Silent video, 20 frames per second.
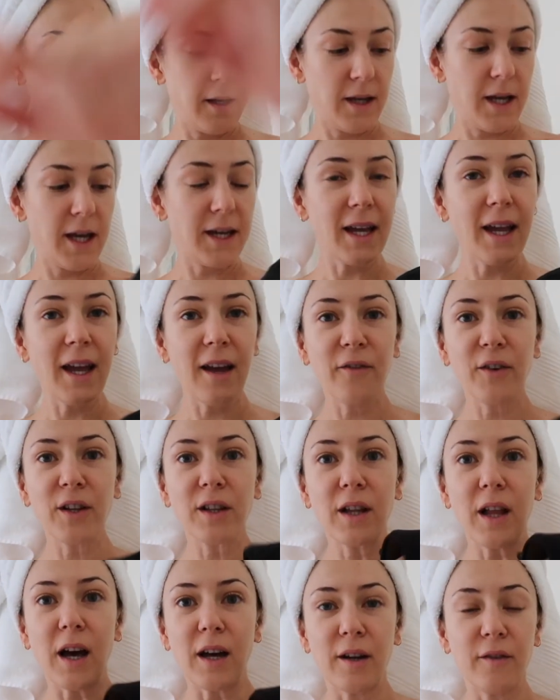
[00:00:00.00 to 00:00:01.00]
And I have a
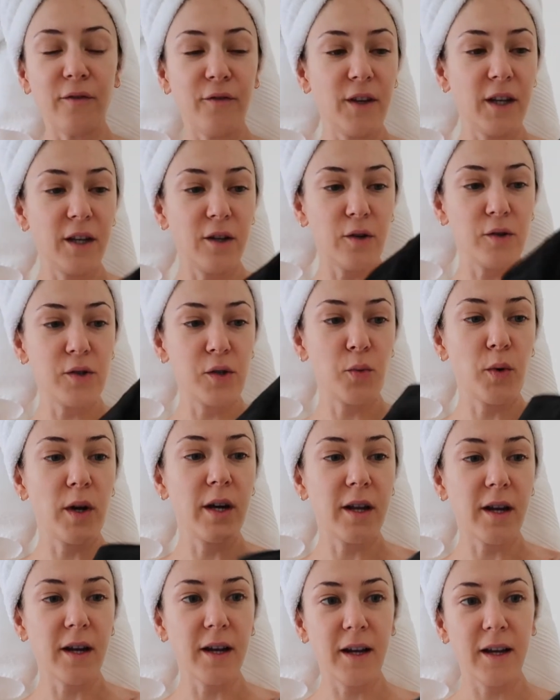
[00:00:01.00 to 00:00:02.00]
lot of videos
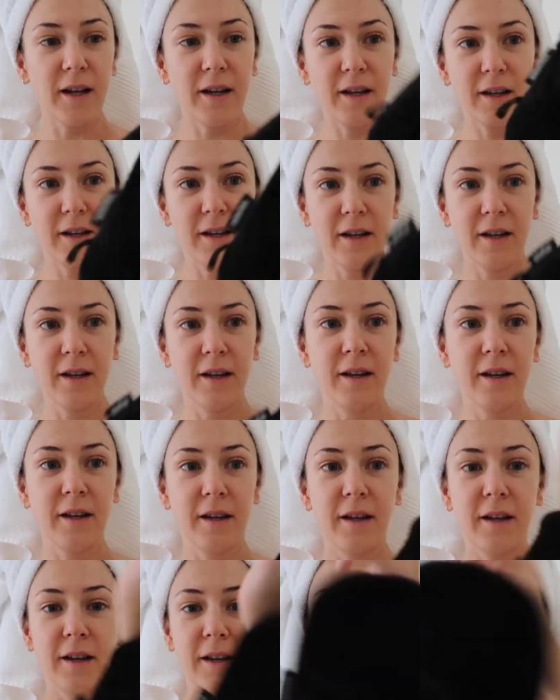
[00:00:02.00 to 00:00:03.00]
where I
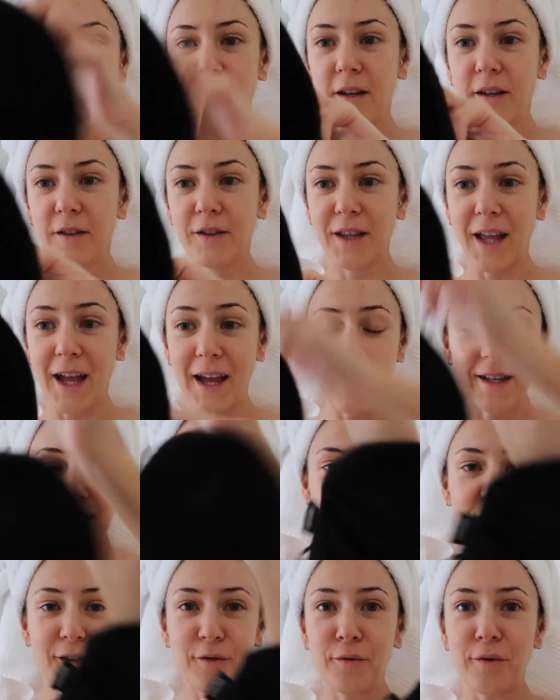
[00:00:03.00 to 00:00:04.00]

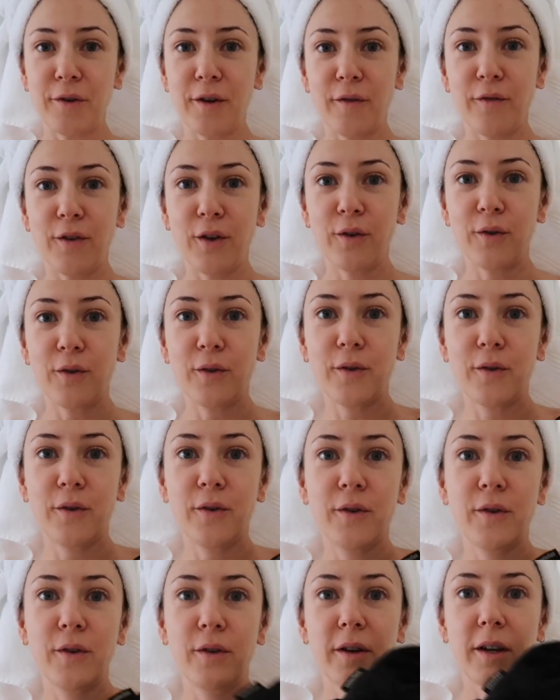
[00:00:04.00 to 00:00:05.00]
test and review
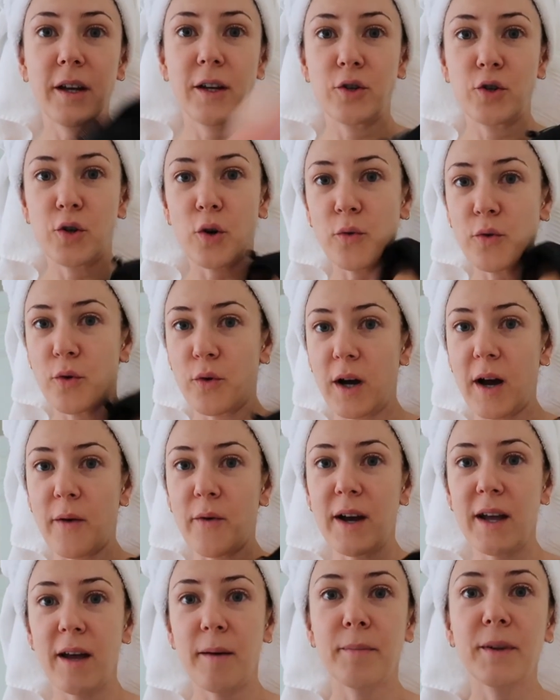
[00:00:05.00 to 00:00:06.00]
and show you how
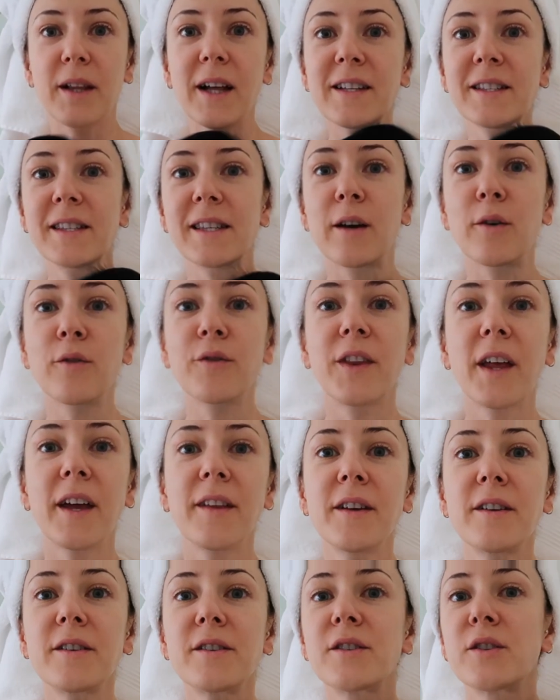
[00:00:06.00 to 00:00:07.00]
I apply
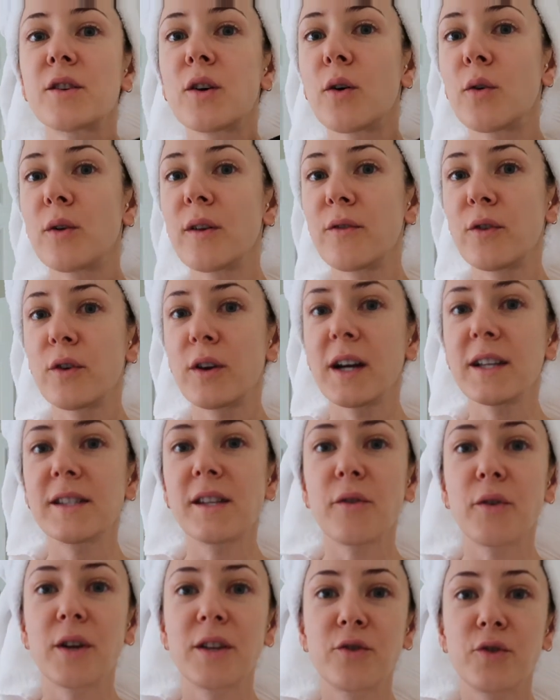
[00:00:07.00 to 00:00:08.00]
self-tanner, so if you guys
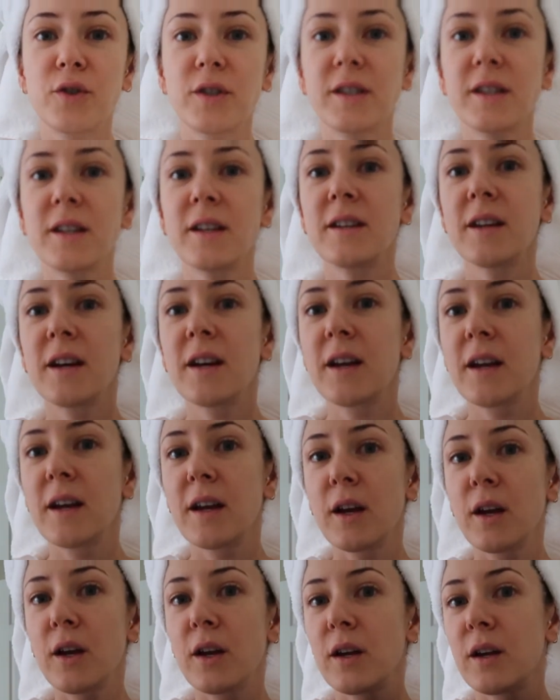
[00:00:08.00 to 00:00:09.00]
are interested,
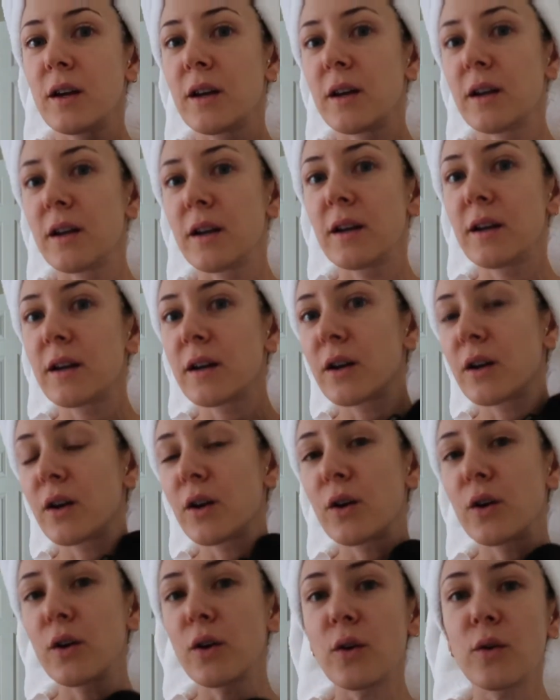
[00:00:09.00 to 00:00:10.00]

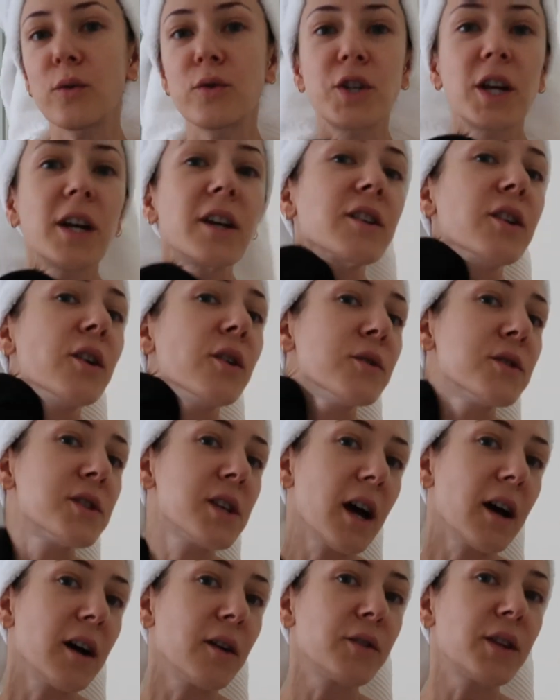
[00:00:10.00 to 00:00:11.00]
go check those
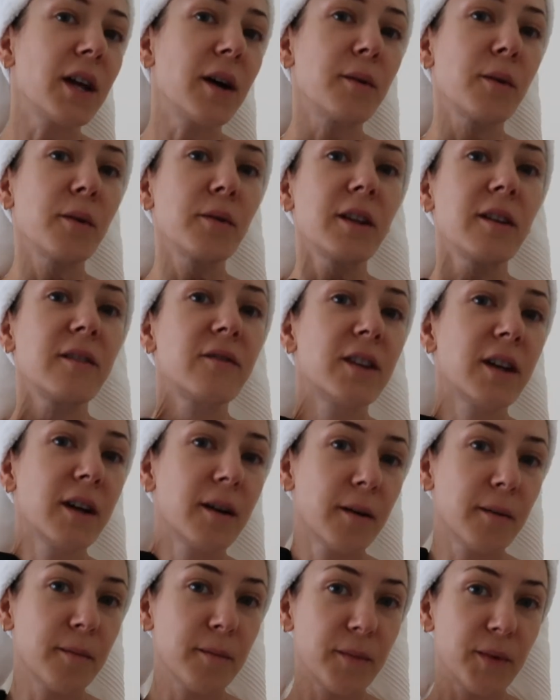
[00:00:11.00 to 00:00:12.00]
out. I will leave
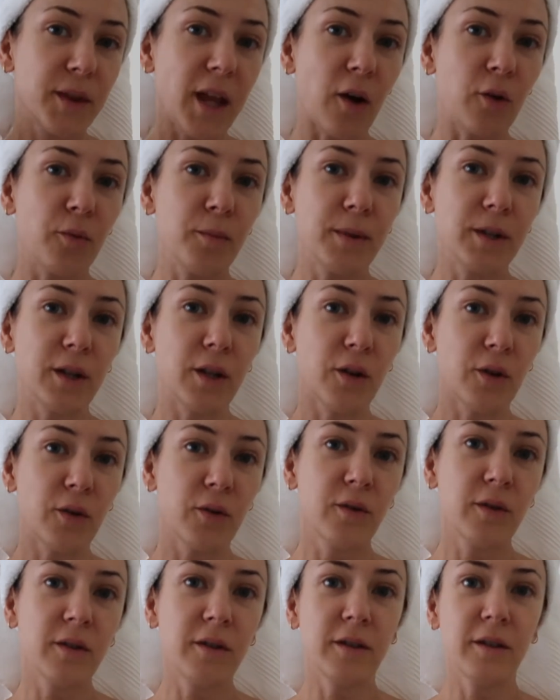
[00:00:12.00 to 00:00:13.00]
them down below.